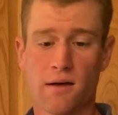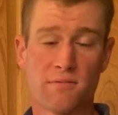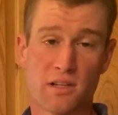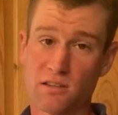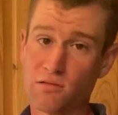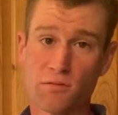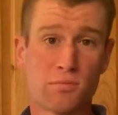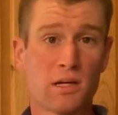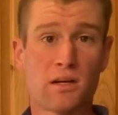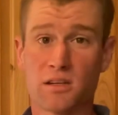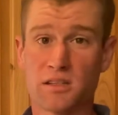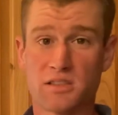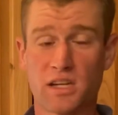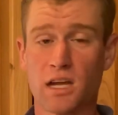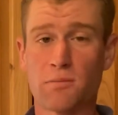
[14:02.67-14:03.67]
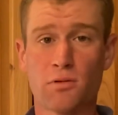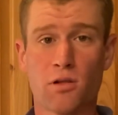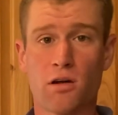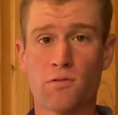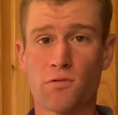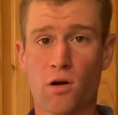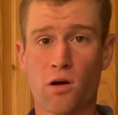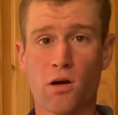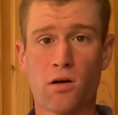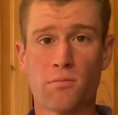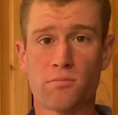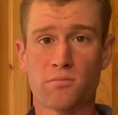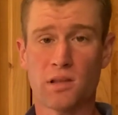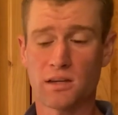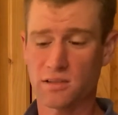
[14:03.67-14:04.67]
this would be an example on
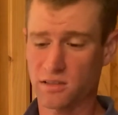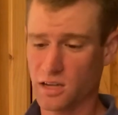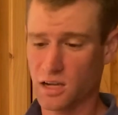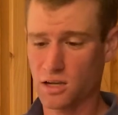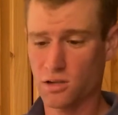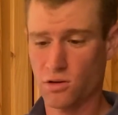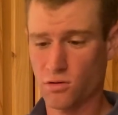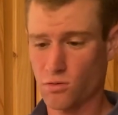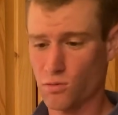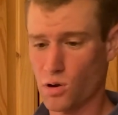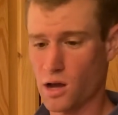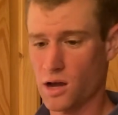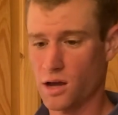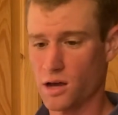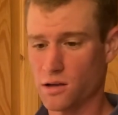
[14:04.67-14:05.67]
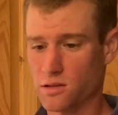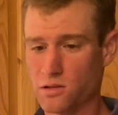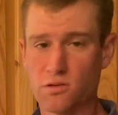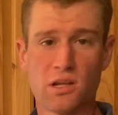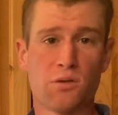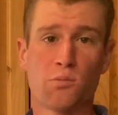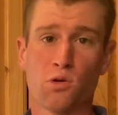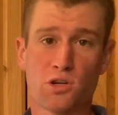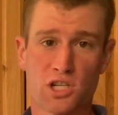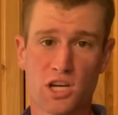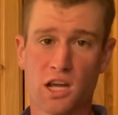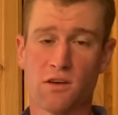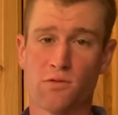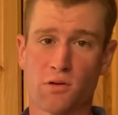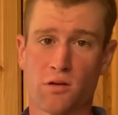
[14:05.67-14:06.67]
farm. Let's say you need more
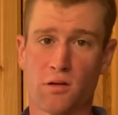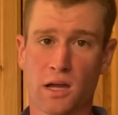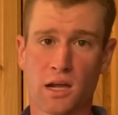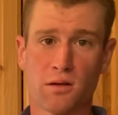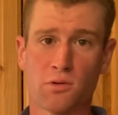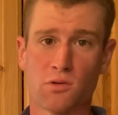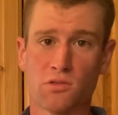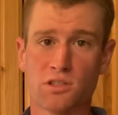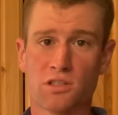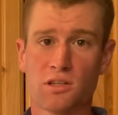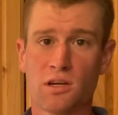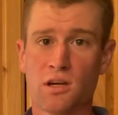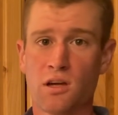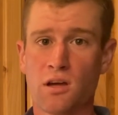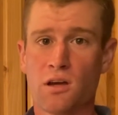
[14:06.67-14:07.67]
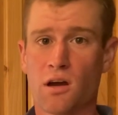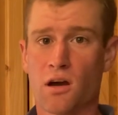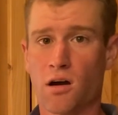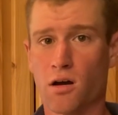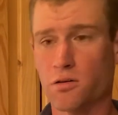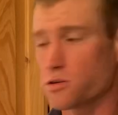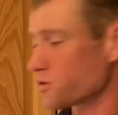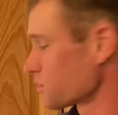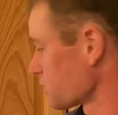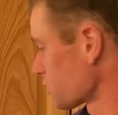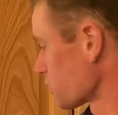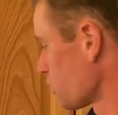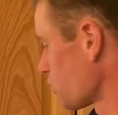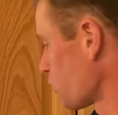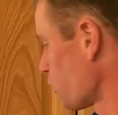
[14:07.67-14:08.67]
shade for your animals. Are you going to
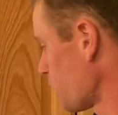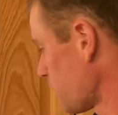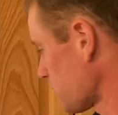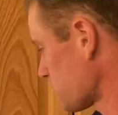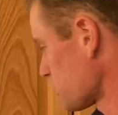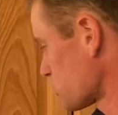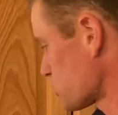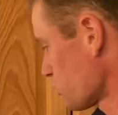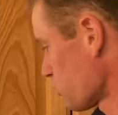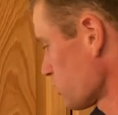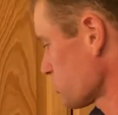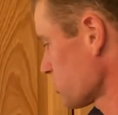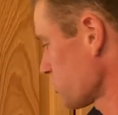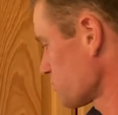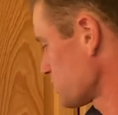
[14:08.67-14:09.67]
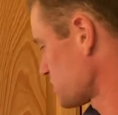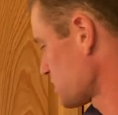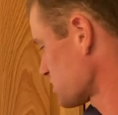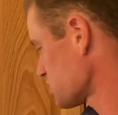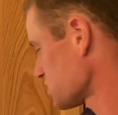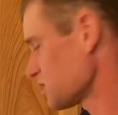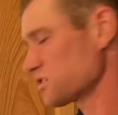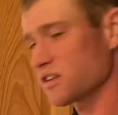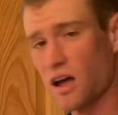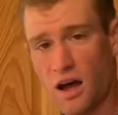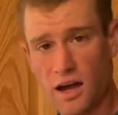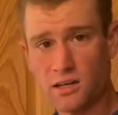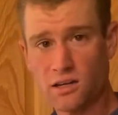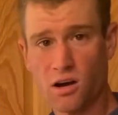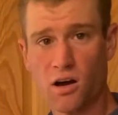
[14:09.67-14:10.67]
go with a short-term decision that's a
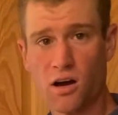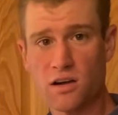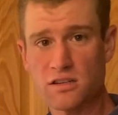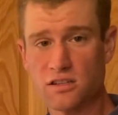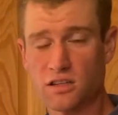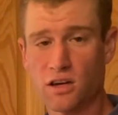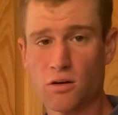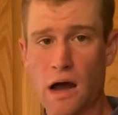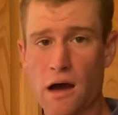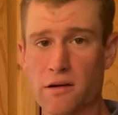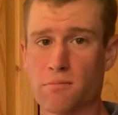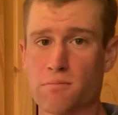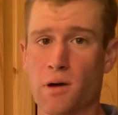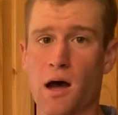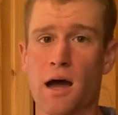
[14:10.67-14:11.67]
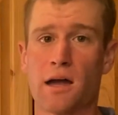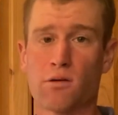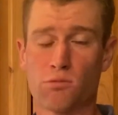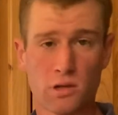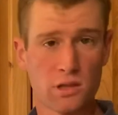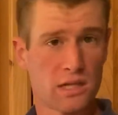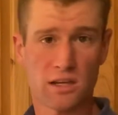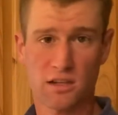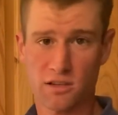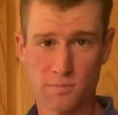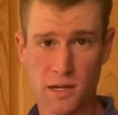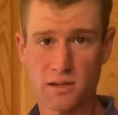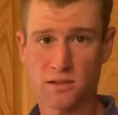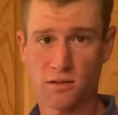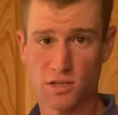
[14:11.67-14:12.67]
high cost and go out and buy a really
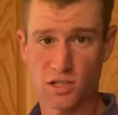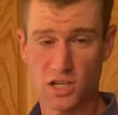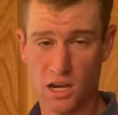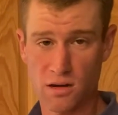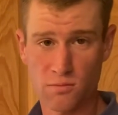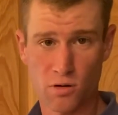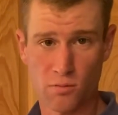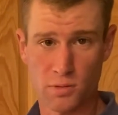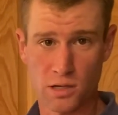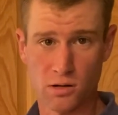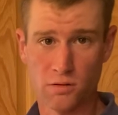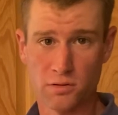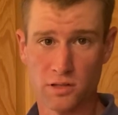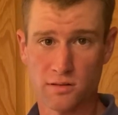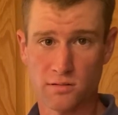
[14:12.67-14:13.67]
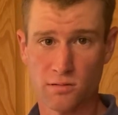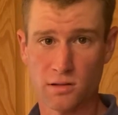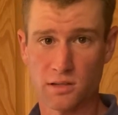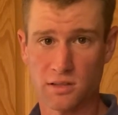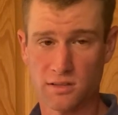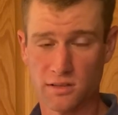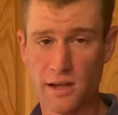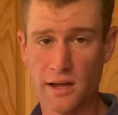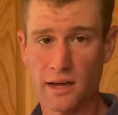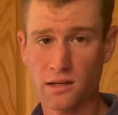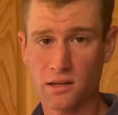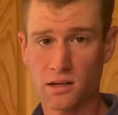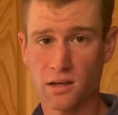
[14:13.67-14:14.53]
expensive shade mobile that's really slick?